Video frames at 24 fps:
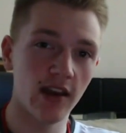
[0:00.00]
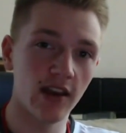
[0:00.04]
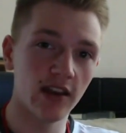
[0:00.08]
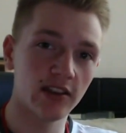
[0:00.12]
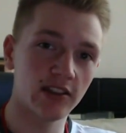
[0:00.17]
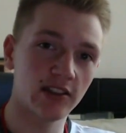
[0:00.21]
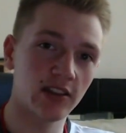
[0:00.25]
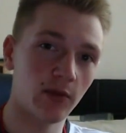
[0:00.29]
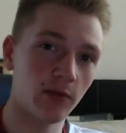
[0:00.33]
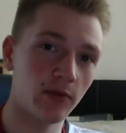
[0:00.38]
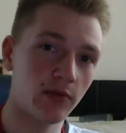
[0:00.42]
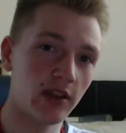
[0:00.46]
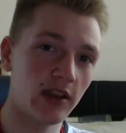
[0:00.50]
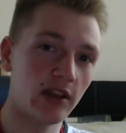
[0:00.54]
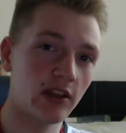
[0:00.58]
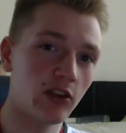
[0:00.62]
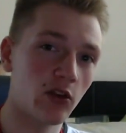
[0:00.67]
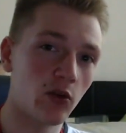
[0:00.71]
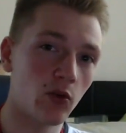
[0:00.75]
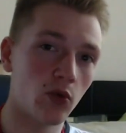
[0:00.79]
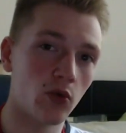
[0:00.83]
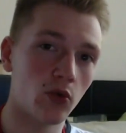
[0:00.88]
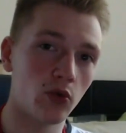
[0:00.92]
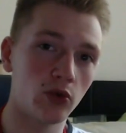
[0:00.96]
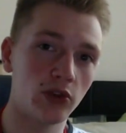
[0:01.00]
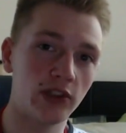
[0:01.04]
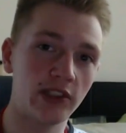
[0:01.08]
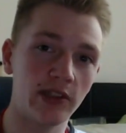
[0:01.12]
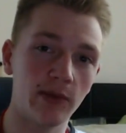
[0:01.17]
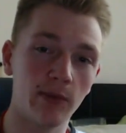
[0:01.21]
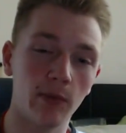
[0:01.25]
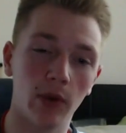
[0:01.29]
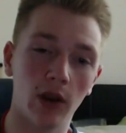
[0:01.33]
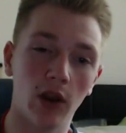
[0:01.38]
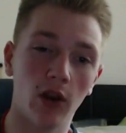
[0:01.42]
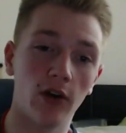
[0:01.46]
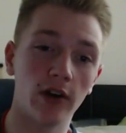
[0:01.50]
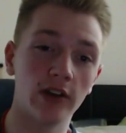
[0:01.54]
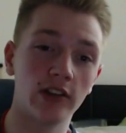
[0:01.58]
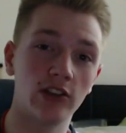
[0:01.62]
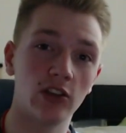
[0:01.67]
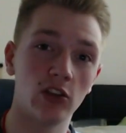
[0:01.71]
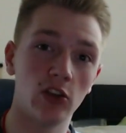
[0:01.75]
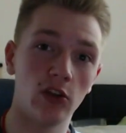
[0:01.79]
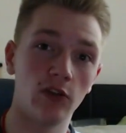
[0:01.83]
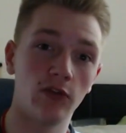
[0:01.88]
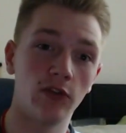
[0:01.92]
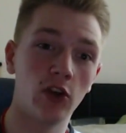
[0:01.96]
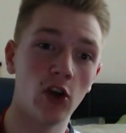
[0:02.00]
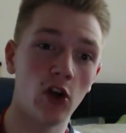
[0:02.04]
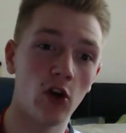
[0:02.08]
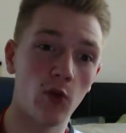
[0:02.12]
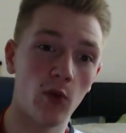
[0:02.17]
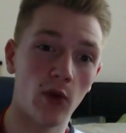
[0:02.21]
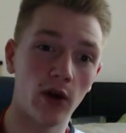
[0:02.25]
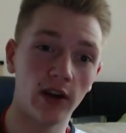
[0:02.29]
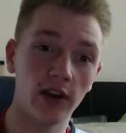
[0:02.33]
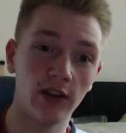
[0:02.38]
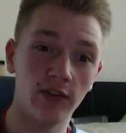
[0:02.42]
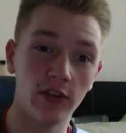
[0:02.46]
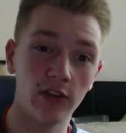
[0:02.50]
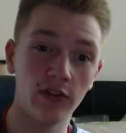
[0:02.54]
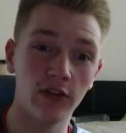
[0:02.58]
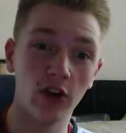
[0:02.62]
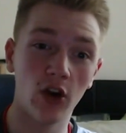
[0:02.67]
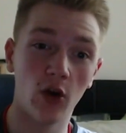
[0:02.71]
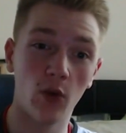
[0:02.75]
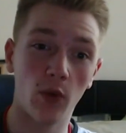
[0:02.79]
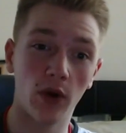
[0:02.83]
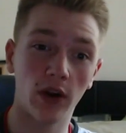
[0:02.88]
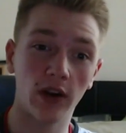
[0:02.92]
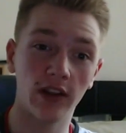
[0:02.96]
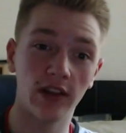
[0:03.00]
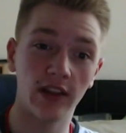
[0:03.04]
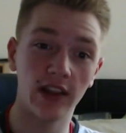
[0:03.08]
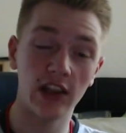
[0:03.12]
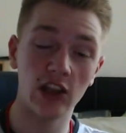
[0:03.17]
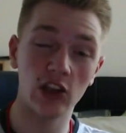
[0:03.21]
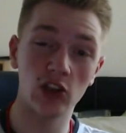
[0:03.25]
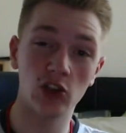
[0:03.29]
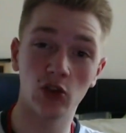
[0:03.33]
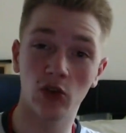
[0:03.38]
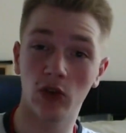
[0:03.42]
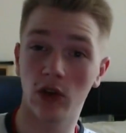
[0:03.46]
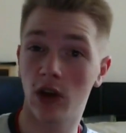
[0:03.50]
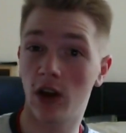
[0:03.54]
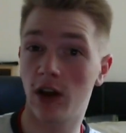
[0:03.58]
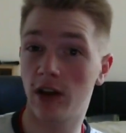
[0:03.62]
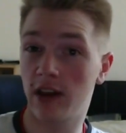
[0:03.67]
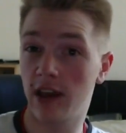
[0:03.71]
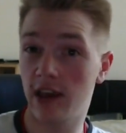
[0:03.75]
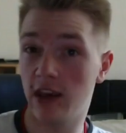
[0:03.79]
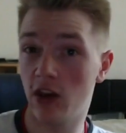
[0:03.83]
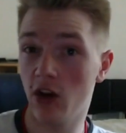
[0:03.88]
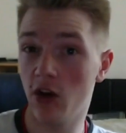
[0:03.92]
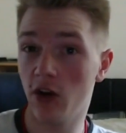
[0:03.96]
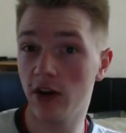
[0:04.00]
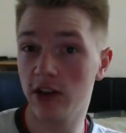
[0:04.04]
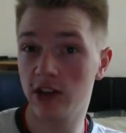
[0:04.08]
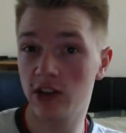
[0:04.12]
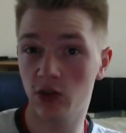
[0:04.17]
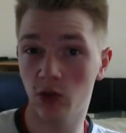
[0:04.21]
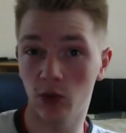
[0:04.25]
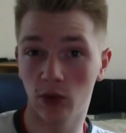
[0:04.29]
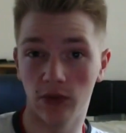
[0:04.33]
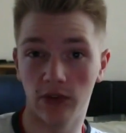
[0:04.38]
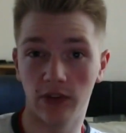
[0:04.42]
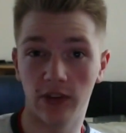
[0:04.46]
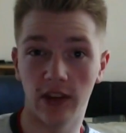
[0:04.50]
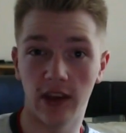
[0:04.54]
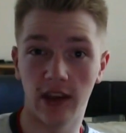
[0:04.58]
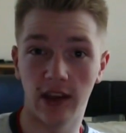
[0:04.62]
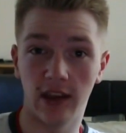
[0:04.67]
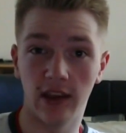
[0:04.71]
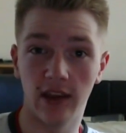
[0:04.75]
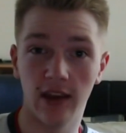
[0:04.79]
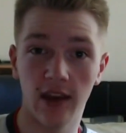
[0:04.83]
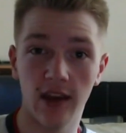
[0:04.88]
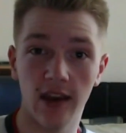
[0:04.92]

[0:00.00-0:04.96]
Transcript: Something that will symbolise that you've got one. If you've got one of these, you're a lucky guy sort of thing.